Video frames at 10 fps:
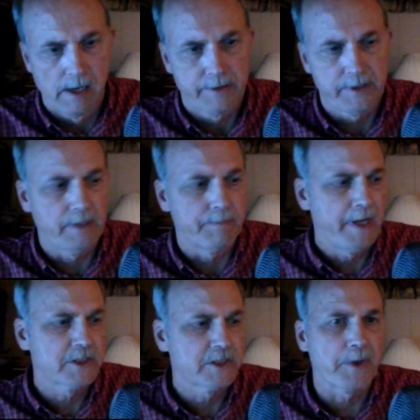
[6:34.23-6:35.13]
the
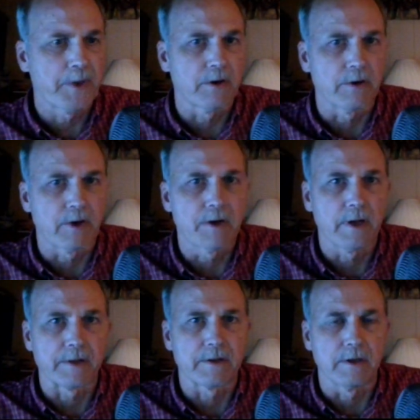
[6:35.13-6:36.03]
main speaker
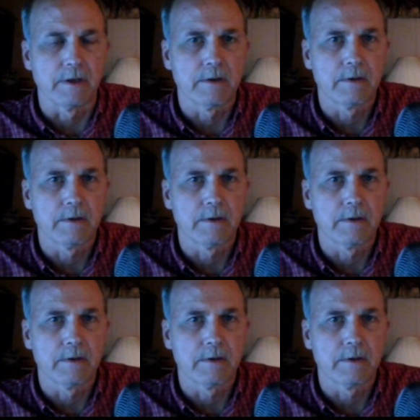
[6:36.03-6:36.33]
at the